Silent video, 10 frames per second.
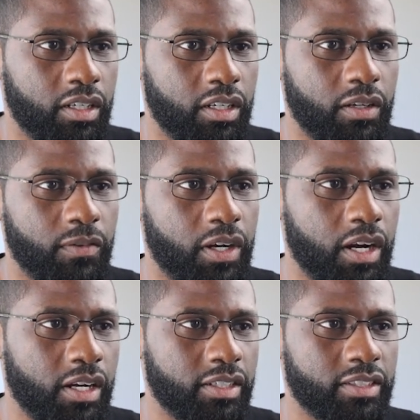Avery
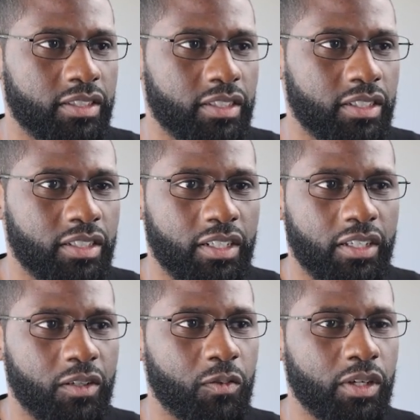Harris. Got
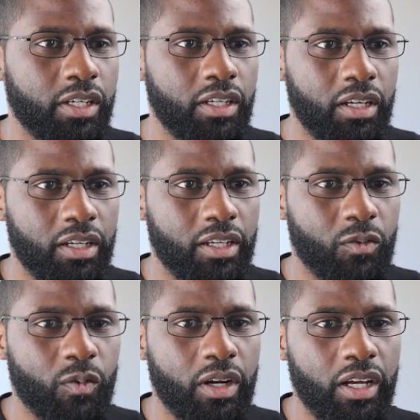the green, got
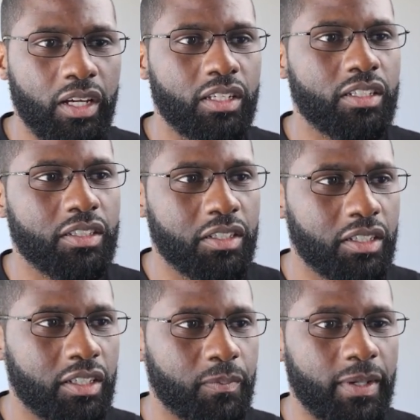the red.
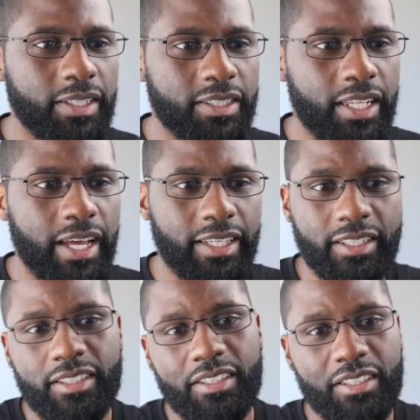I mean, I just like it.